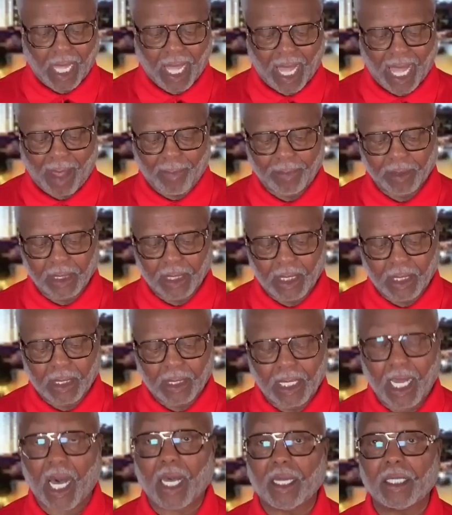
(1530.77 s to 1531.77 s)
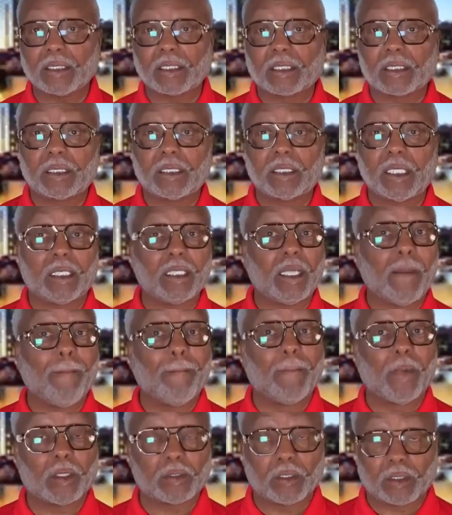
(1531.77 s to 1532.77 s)
I believe God is sending
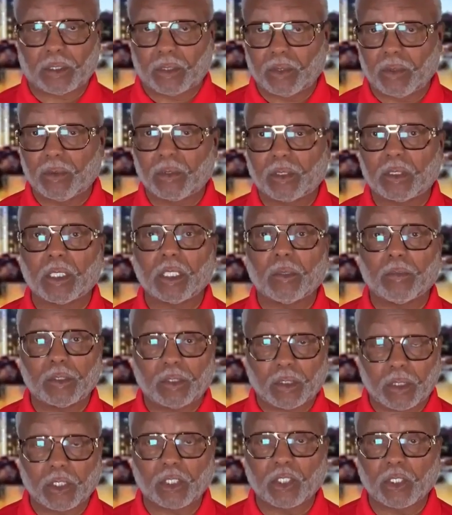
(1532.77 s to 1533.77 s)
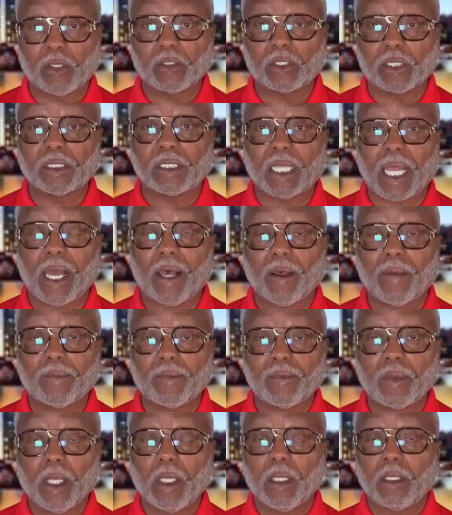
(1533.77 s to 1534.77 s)
multitudes to the to the churches now.
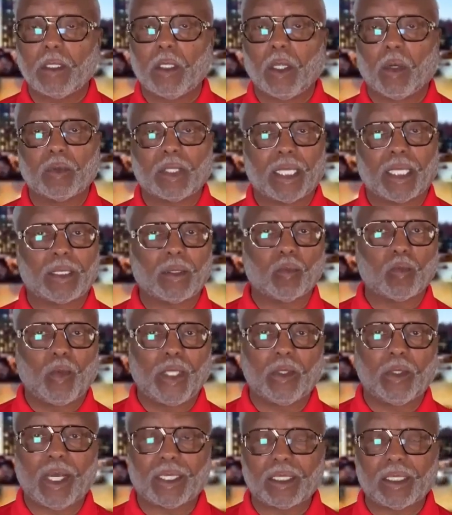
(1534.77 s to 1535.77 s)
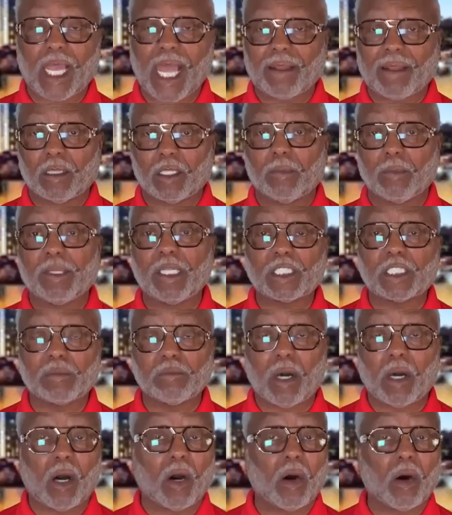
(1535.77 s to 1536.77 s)
You know, that we don't have to have a little bit of
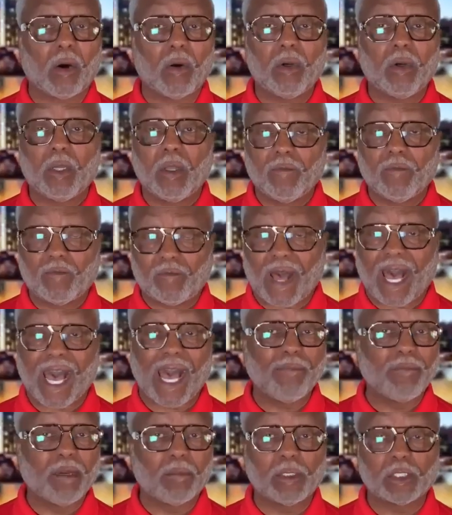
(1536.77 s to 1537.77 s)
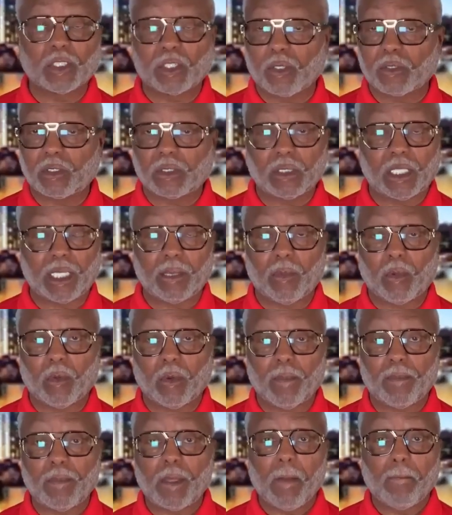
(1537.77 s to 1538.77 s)
small five member churches
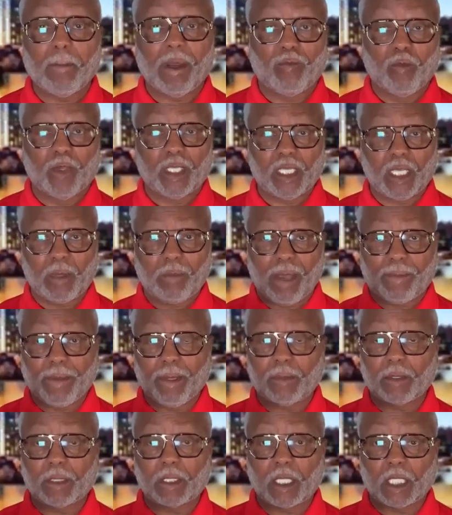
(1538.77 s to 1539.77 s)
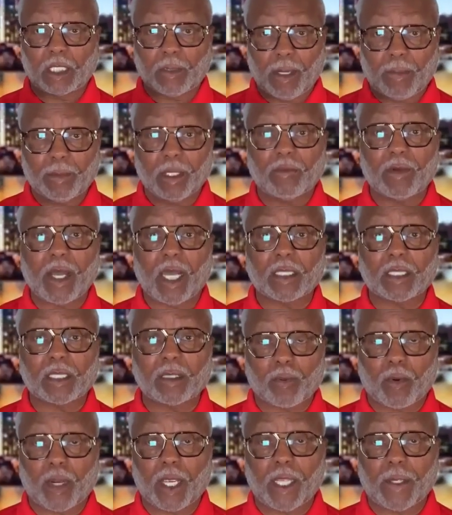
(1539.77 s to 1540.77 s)
anymore. But if we can get my people get the people of God to
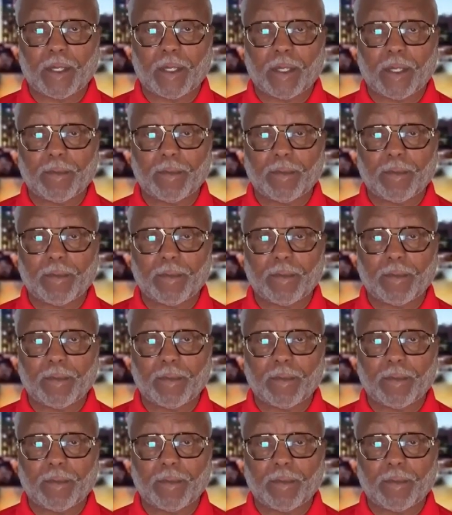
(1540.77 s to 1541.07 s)
pray